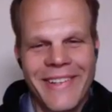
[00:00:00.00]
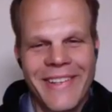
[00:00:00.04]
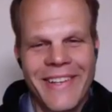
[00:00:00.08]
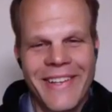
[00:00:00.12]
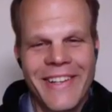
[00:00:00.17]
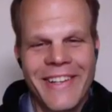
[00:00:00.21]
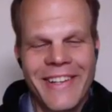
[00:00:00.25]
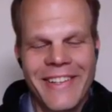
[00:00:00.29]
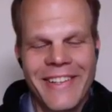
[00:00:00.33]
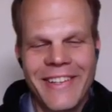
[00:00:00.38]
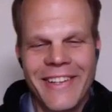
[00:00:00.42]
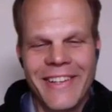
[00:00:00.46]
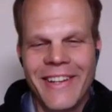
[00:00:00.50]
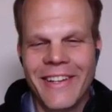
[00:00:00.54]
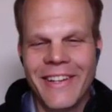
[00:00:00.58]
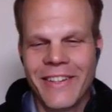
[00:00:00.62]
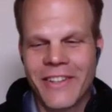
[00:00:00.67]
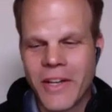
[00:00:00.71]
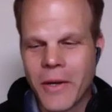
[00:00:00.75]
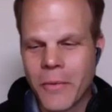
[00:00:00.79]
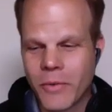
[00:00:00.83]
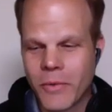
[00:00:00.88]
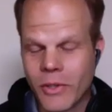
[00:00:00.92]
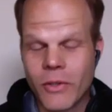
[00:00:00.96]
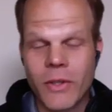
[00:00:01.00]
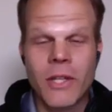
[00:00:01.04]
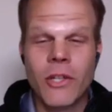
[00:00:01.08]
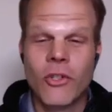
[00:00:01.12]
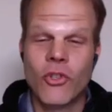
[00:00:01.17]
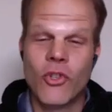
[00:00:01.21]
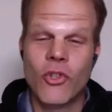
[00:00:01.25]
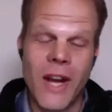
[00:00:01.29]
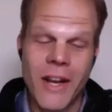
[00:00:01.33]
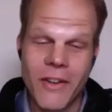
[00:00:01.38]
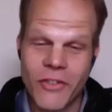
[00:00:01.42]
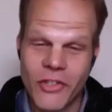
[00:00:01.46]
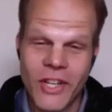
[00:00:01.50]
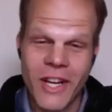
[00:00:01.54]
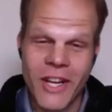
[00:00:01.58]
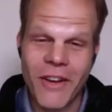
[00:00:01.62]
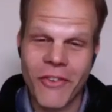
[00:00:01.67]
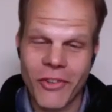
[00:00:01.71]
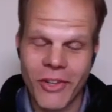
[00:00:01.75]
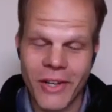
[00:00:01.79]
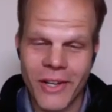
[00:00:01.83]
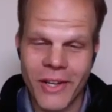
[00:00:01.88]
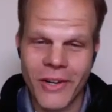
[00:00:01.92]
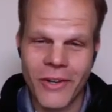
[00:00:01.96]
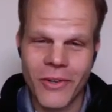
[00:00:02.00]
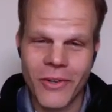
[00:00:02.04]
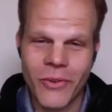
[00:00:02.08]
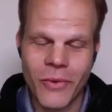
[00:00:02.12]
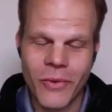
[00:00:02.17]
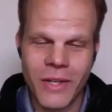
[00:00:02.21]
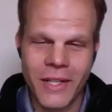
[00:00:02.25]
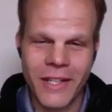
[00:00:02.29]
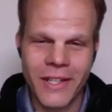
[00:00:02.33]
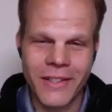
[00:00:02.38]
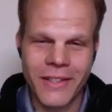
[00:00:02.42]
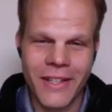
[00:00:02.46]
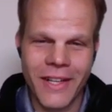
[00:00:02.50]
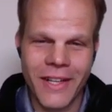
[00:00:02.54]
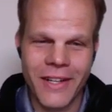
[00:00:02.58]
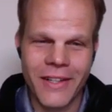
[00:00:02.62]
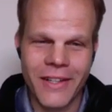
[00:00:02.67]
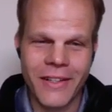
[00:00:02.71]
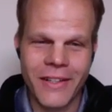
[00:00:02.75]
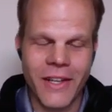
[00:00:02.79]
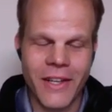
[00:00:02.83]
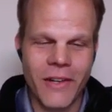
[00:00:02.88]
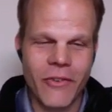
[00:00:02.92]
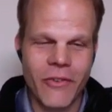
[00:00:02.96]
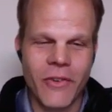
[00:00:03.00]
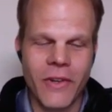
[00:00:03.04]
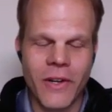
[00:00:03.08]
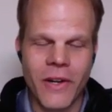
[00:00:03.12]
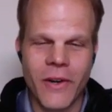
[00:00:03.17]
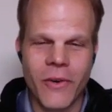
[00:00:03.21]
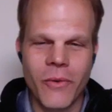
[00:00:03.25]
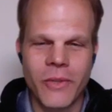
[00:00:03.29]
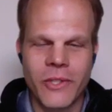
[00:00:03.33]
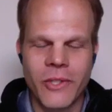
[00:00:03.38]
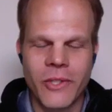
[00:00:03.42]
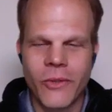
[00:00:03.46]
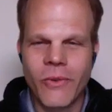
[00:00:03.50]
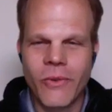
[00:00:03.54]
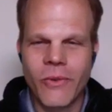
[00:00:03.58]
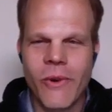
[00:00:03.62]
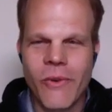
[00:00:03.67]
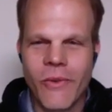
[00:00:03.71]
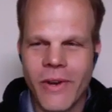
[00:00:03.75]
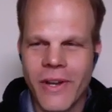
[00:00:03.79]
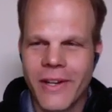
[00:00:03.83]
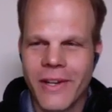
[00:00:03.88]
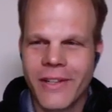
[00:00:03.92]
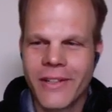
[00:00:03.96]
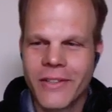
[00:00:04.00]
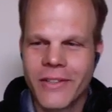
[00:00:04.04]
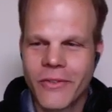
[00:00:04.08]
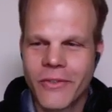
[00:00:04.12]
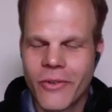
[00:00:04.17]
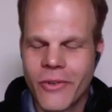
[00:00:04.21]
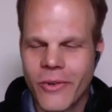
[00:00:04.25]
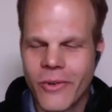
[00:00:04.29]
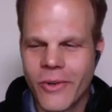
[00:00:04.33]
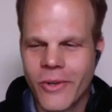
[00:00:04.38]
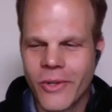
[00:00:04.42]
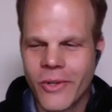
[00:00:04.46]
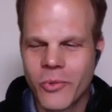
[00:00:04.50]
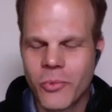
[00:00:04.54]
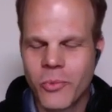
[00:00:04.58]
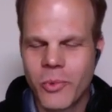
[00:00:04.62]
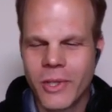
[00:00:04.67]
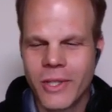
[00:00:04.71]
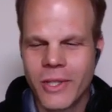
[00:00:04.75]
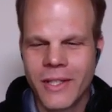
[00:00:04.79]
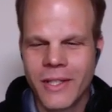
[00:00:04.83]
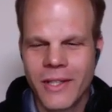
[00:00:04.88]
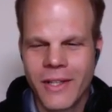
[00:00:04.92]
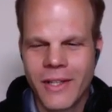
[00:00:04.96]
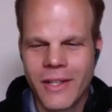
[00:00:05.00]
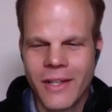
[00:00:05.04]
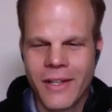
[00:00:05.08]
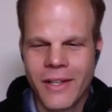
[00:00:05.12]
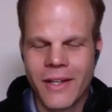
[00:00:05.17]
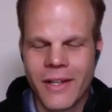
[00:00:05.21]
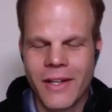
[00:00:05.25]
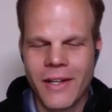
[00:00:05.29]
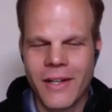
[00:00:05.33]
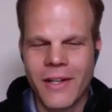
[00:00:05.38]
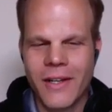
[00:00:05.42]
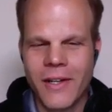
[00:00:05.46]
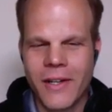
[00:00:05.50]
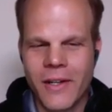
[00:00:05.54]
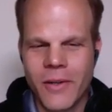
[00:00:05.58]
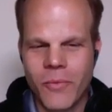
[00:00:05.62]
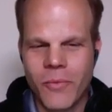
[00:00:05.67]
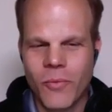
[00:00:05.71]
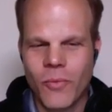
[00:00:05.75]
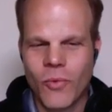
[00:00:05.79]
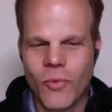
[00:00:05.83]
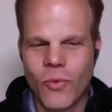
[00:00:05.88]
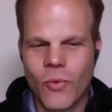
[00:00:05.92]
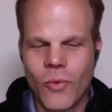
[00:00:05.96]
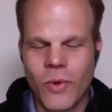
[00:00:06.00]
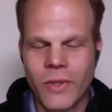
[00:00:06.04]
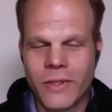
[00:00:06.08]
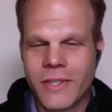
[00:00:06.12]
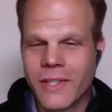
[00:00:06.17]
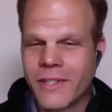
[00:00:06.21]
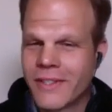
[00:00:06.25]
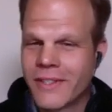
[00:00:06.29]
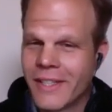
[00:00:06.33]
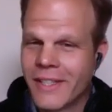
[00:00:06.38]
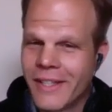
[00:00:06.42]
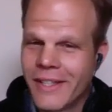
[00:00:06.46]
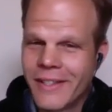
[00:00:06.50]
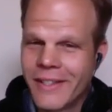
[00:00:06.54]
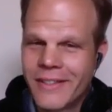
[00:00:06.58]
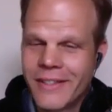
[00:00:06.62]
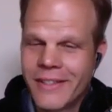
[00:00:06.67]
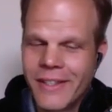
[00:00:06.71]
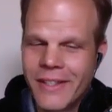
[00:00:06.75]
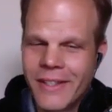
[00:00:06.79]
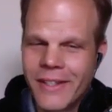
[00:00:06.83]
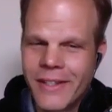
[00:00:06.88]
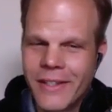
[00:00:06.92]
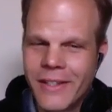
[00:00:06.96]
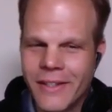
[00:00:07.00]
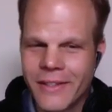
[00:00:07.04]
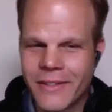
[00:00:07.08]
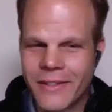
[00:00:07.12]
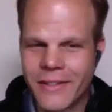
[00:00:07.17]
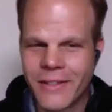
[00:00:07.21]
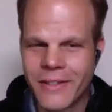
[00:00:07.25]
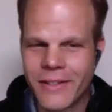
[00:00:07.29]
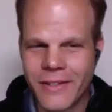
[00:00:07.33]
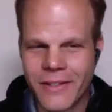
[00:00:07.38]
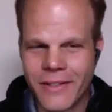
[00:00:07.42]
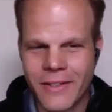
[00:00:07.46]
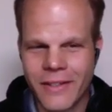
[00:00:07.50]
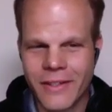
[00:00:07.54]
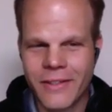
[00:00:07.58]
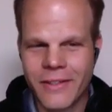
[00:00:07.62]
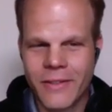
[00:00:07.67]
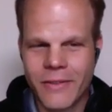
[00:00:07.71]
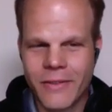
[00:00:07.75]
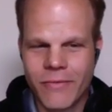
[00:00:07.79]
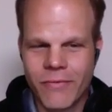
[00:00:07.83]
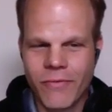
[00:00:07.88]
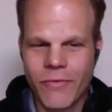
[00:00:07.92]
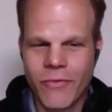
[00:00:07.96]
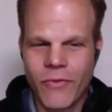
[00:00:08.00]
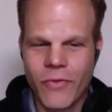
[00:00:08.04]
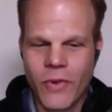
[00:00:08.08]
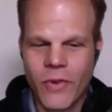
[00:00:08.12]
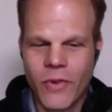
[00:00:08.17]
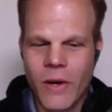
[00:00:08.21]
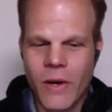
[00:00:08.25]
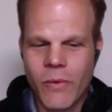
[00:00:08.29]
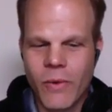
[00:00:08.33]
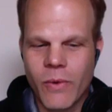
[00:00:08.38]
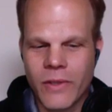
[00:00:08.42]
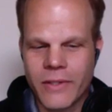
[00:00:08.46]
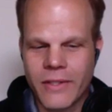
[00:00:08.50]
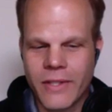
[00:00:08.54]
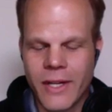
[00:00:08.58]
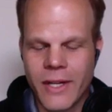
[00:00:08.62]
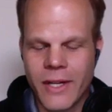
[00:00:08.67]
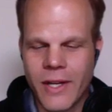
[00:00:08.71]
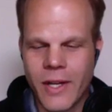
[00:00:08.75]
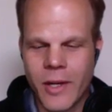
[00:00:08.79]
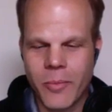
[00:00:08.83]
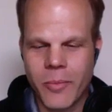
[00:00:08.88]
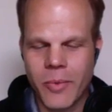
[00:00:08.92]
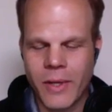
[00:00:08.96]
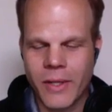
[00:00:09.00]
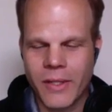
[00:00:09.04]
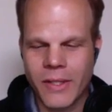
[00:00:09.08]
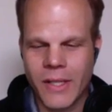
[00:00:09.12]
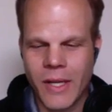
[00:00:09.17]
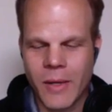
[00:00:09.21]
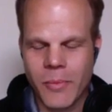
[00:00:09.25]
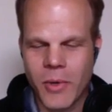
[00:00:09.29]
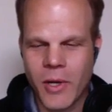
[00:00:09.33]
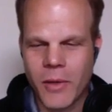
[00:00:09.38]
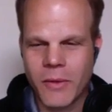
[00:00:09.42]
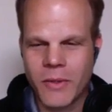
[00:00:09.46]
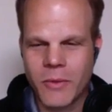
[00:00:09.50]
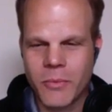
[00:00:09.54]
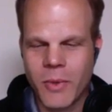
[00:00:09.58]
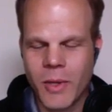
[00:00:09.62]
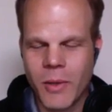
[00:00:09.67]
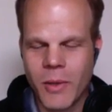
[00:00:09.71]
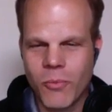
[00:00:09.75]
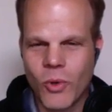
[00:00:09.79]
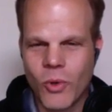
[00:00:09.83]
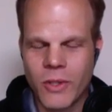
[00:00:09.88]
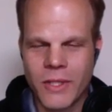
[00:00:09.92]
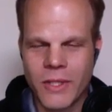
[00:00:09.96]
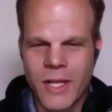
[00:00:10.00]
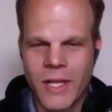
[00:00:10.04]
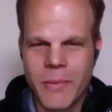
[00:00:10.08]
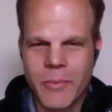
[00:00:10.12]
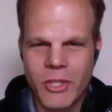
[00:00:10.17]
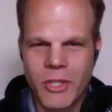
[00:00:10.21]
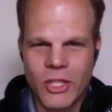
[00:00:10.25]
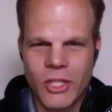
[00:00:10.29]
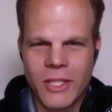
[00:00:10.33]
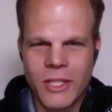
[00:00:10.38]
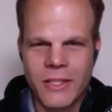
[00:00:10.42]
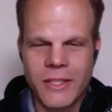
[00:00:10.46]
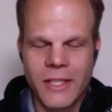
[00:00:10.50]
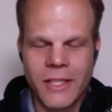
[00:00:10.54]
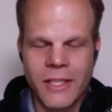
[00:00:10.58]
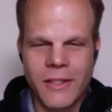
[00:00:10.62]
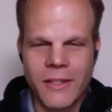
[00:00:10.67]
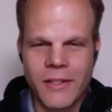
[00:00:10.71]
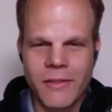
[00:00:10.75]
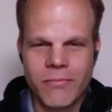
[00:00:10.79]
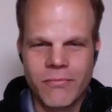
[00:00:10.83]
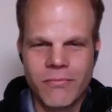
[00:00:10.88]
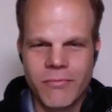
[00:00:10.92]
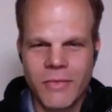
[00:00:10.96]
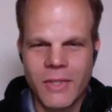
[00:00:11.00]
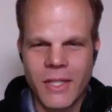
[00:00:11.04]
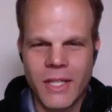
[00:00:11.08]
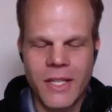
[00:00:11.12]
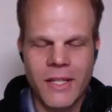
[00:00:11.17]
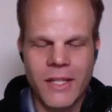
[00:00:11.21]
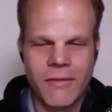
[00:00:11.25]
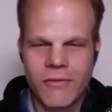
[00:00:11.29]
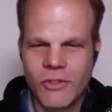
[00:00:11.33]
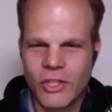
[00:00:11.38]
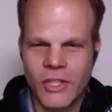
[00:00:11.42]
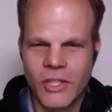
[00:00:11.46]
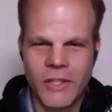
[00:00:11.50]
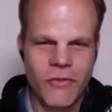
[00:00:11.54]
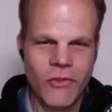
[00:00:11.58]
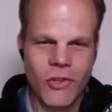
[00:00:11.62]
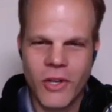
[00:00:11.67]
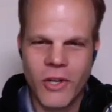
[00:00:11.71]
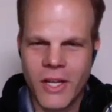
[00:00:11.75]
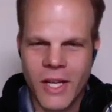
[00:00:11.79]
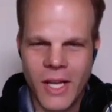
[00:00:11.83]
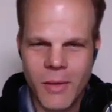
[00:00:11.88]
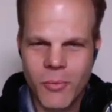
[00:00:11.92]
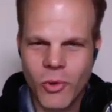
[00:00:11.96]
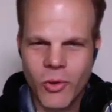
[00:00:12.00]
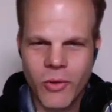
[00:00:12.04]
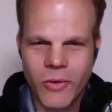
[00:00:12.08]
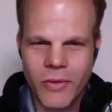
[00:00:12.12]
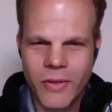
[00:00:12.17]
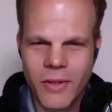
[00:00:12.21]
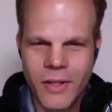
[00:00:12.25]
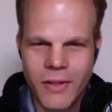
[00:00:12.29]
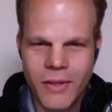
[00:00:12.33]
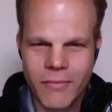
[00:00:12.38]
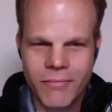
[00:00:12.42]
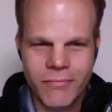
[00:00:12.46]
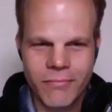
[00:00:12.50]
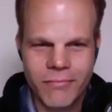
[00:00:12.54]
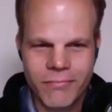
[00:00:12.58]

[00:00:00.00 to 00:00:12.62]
and it comes. You get a drive shaft later. When you get that in, you got to figure out what your rear end is, of course. But once it's in, and it's very well set up. I probably spent more time adjusting the shifter cable than